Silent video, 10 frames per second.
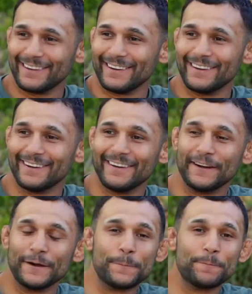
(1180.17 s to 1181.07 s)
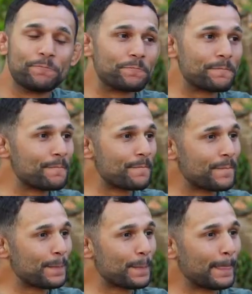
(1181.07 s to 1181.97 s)

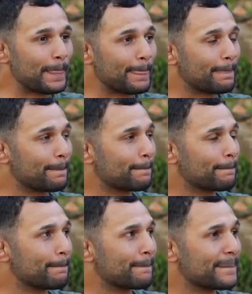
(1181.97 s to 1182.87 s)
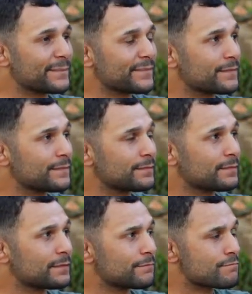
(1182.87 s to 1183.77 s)

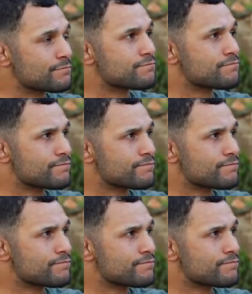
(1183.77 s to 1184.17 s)
(silent)